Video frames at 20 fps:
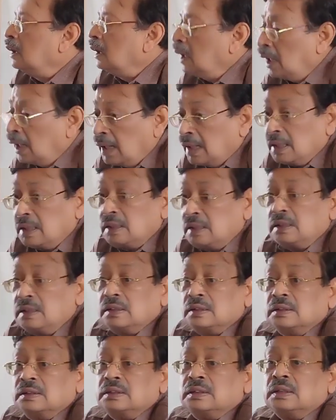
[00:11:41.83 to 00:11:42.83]
and
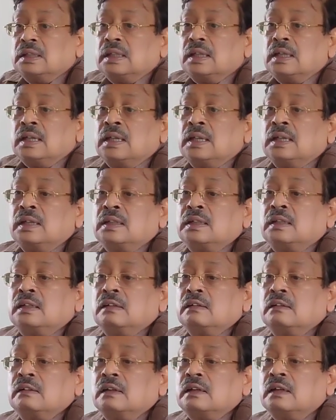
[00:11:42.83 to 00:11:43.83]

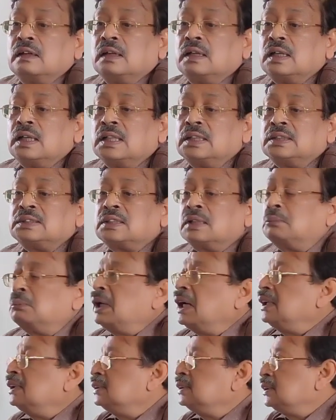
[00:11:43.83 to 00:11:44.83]
in
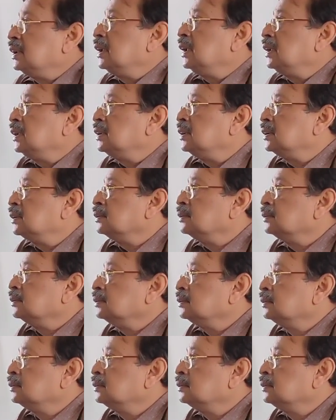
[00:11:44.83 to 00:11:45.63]
histamine secretion.